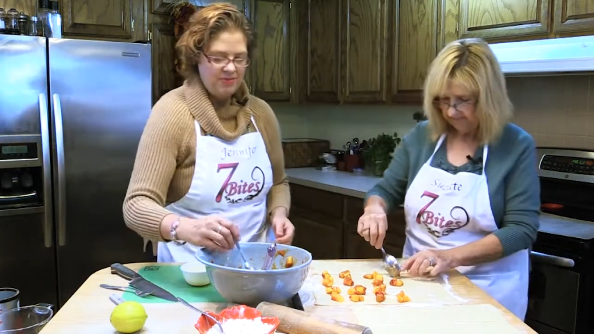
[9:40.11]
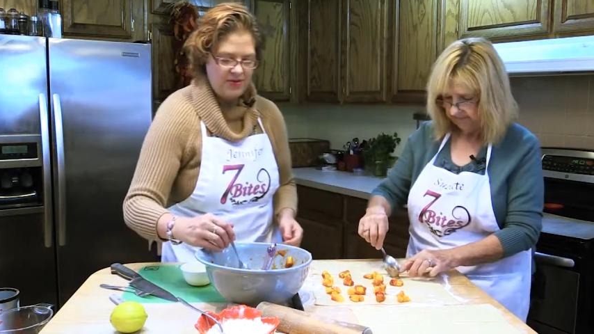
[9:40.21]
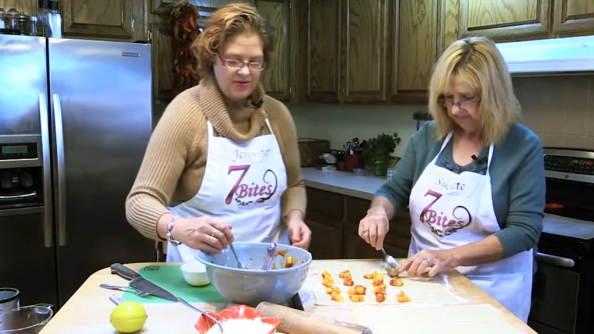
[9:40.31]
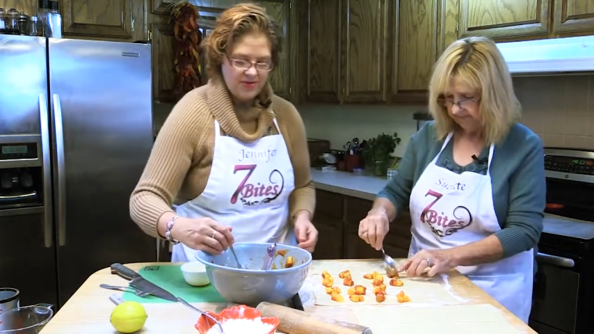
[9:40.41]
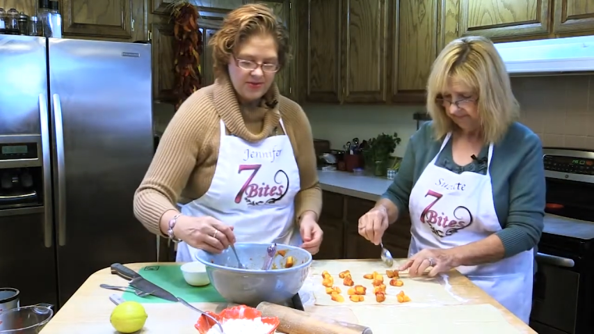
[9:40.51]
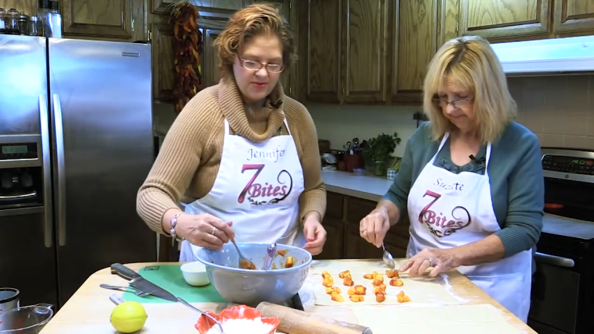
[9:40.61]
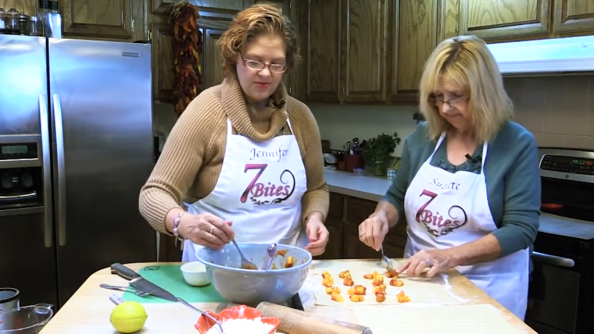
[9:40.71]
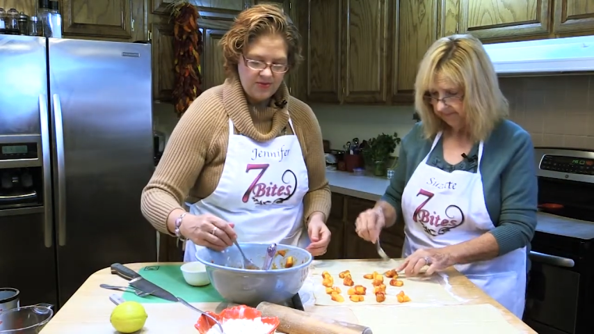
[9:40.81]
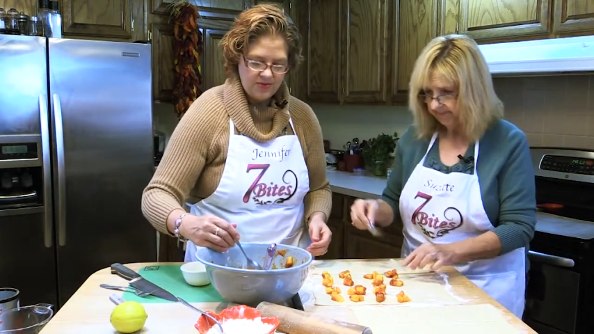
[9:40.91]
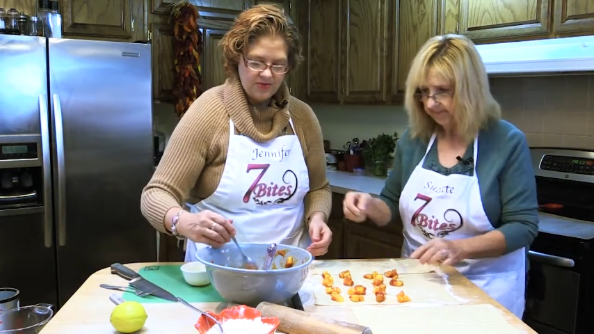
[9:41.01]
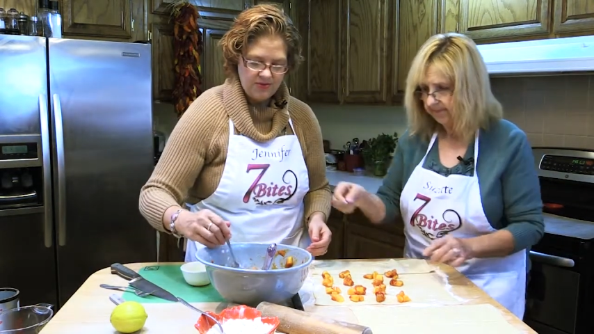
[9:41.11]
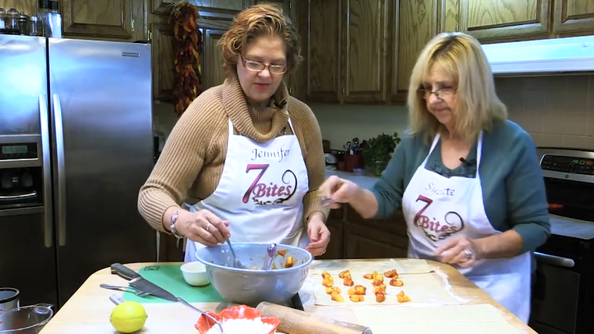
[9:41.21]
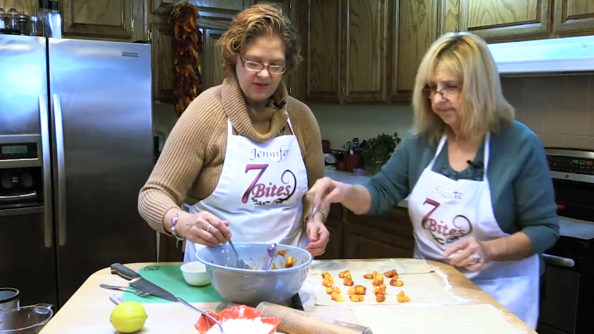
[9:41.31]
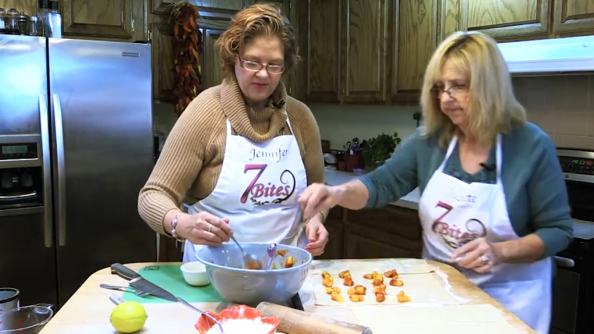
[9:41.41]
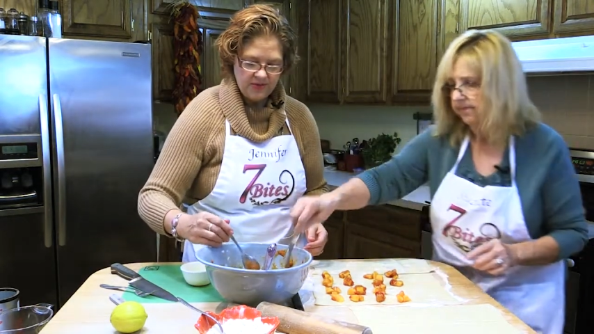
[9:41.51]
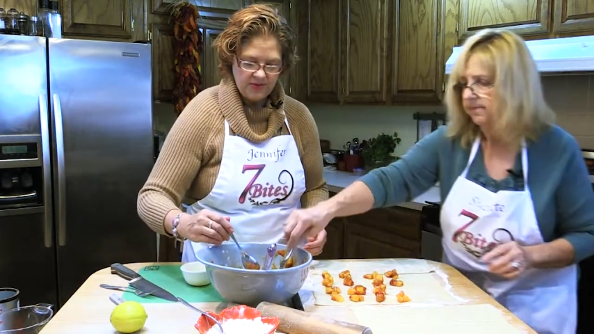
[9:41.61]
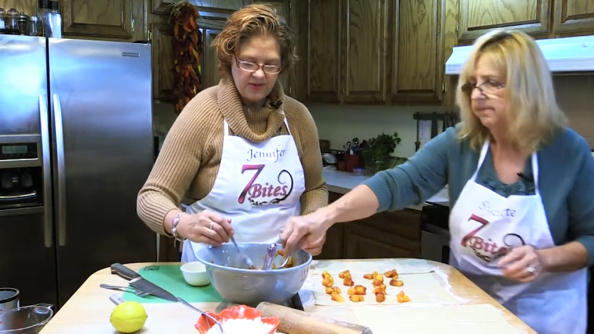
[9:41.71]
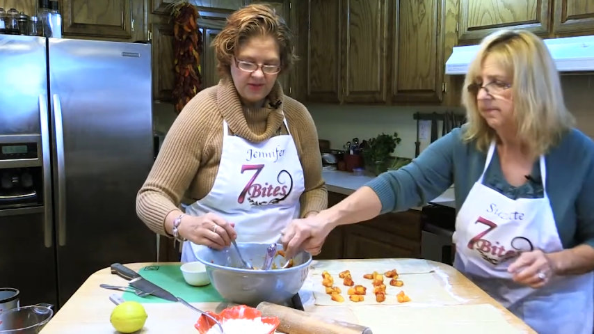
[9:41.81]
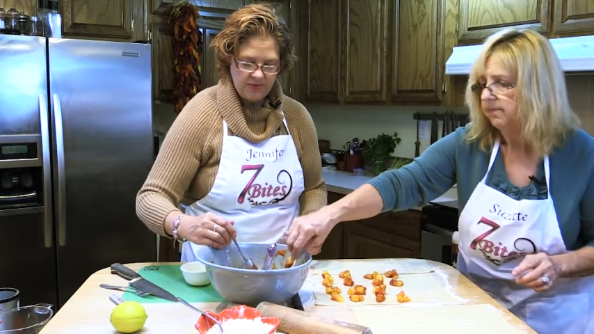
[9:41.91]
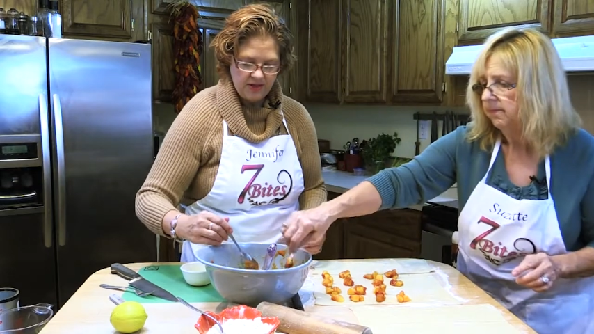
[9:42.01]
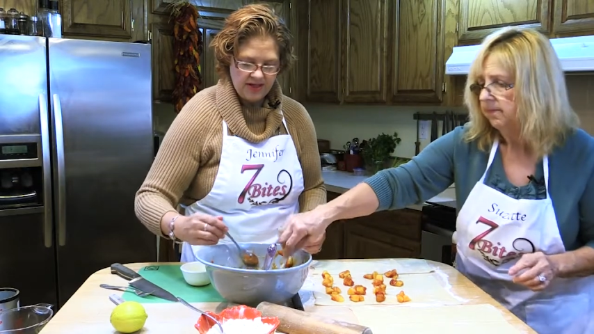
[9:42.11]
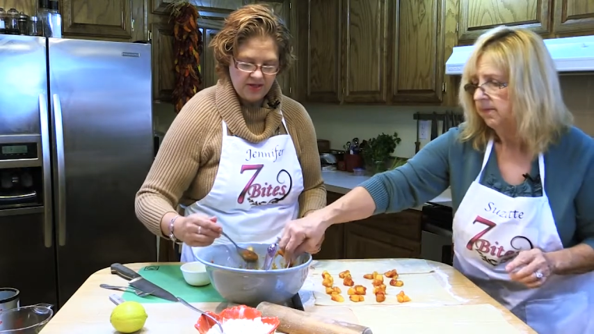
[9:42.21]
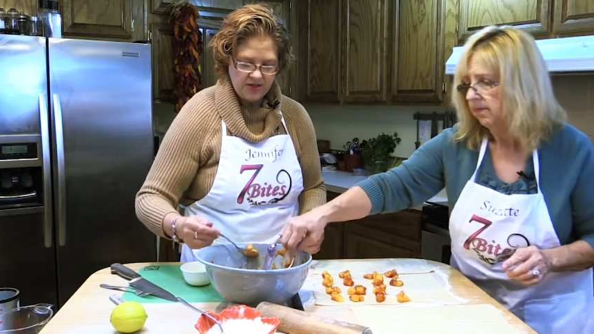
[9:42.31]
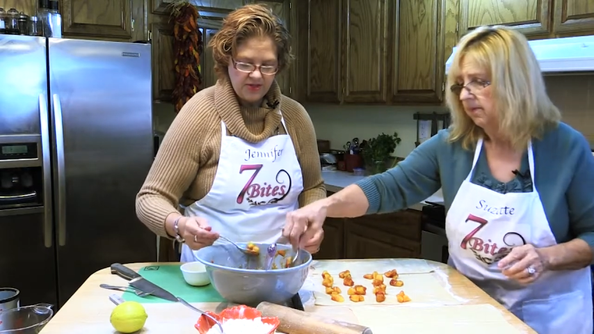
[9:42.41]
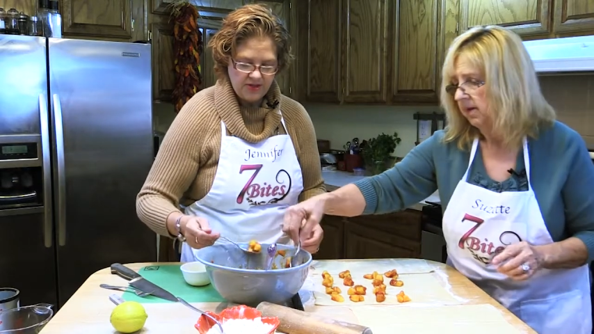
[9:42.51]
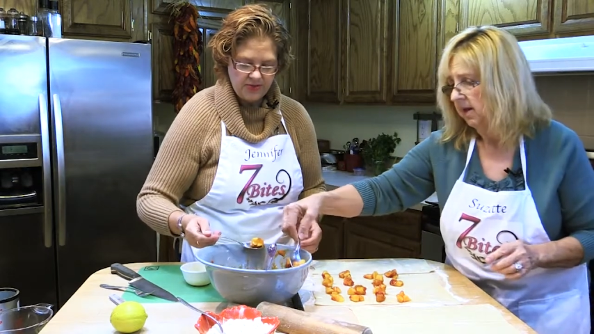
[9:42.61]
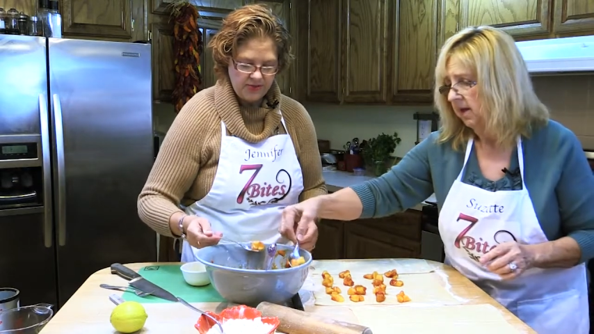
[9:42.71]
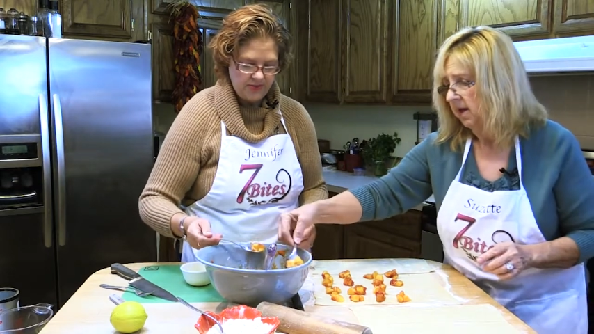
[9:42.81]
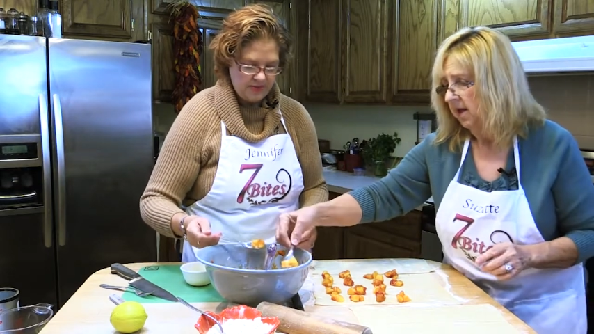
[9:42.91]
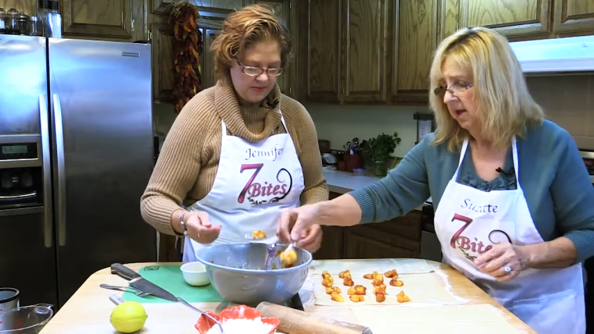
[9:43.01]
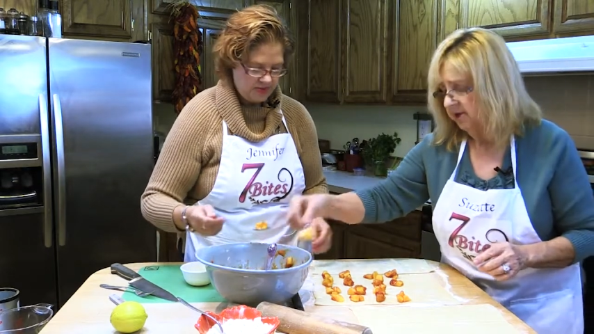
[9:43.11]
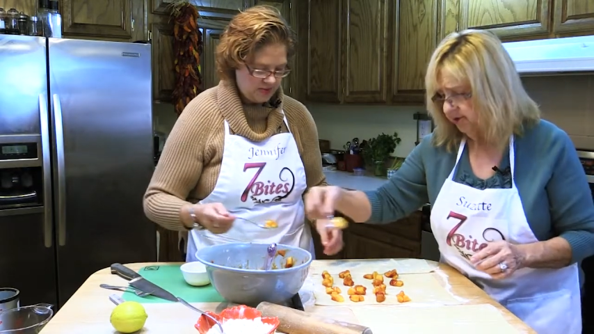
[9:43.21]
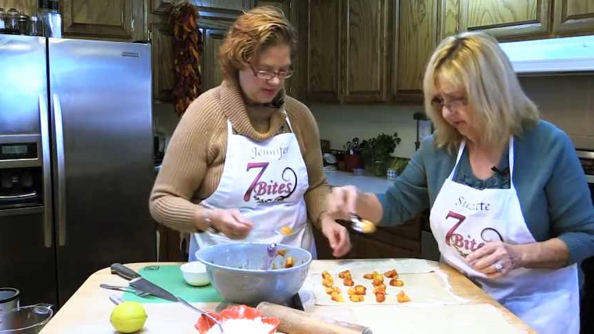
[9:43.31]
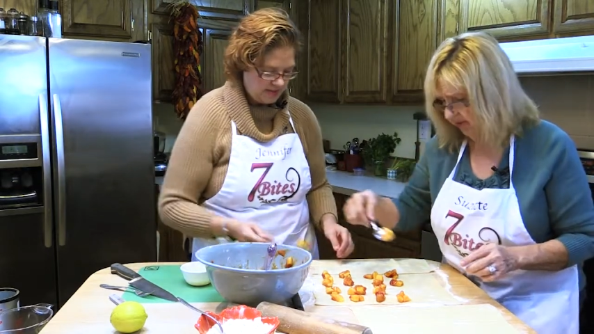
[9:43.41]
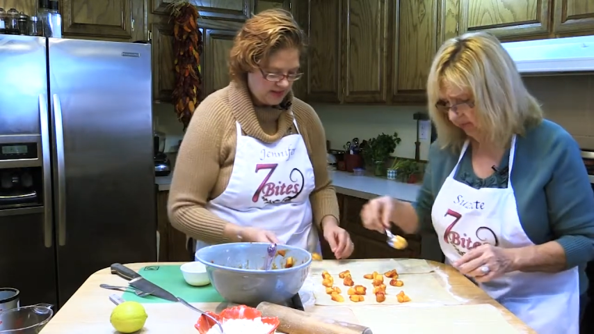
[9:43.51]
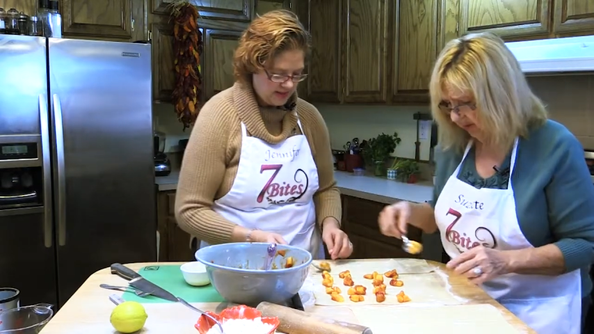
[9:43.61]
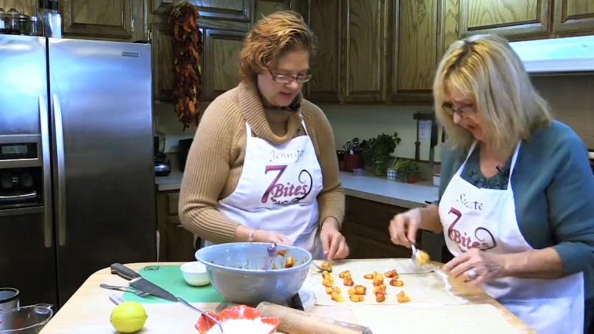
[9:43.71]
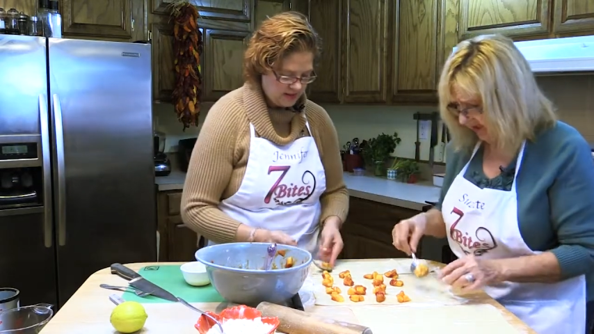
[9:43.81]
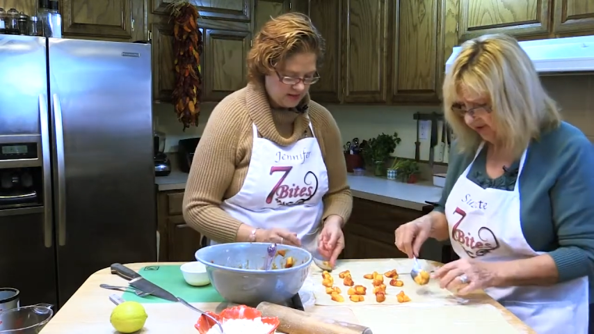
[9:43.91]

Speaker 1: musical whatever. So we only put like two, two, two or bits? three,